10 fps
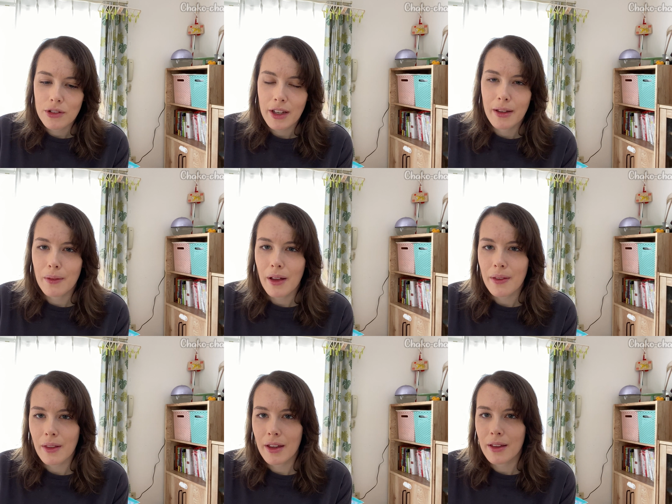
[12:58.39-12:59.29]
I
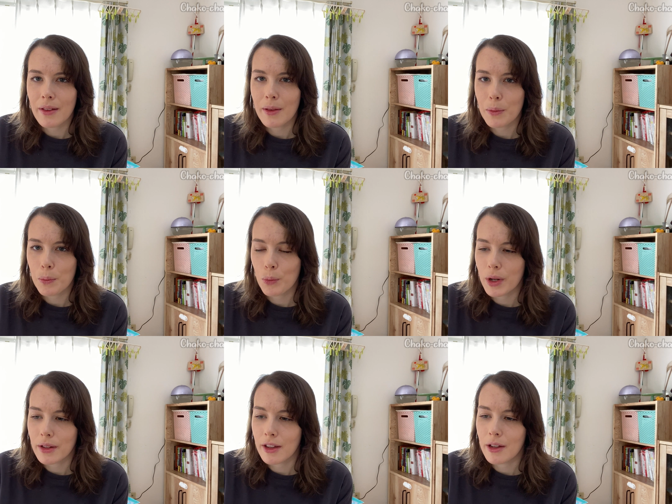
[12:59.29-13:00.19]
lost like at least
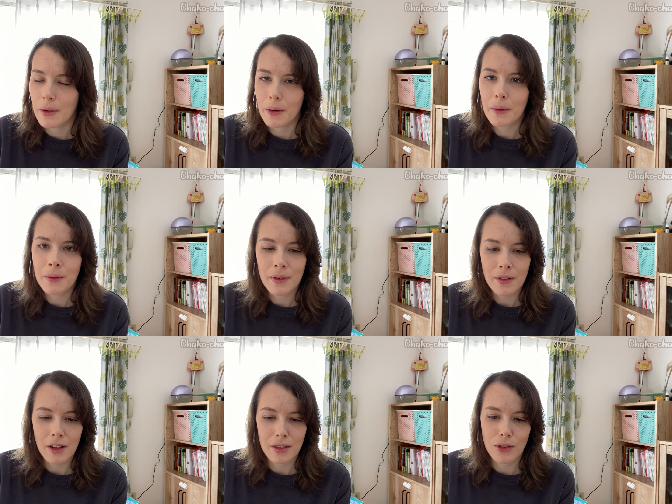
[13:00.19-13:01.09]
1 kilo
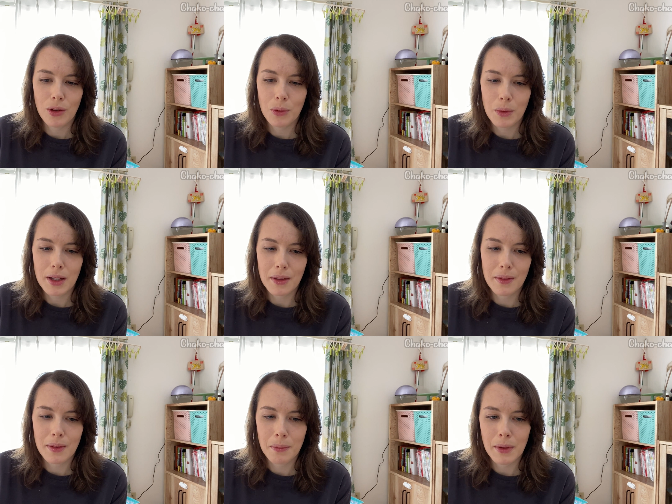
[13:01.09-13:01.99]
in 2
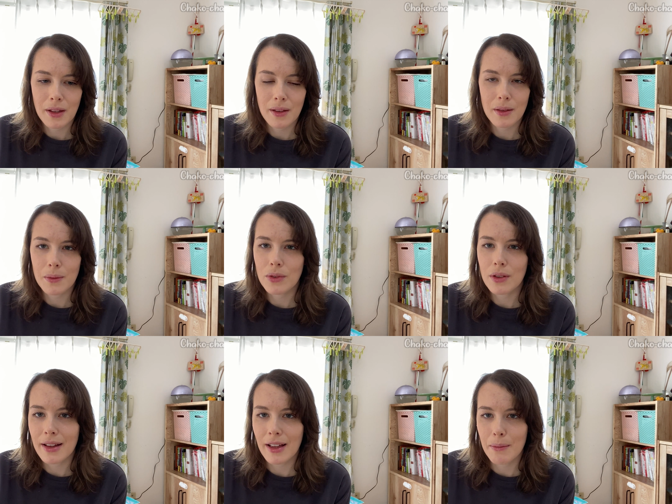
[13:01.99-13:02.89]
weeks because of
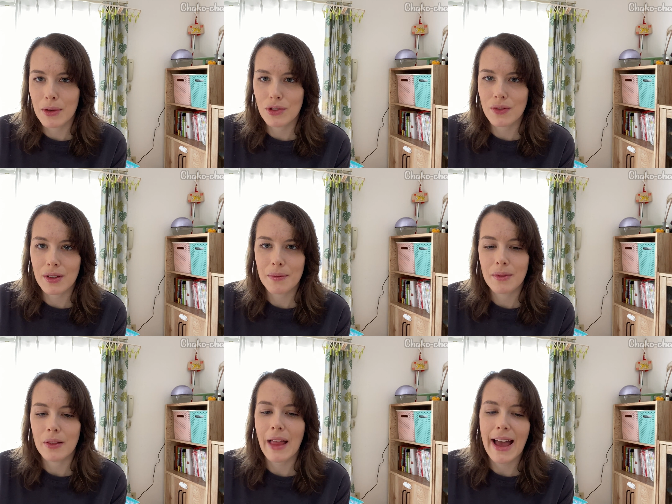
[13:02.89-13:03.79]
just how much of a
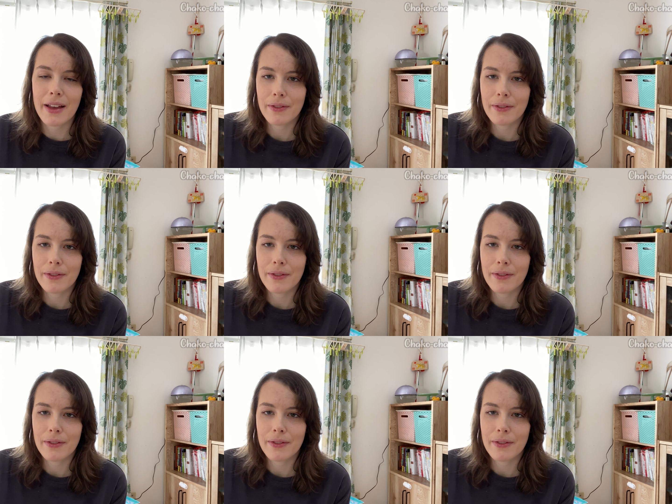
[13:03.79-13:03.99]
lack of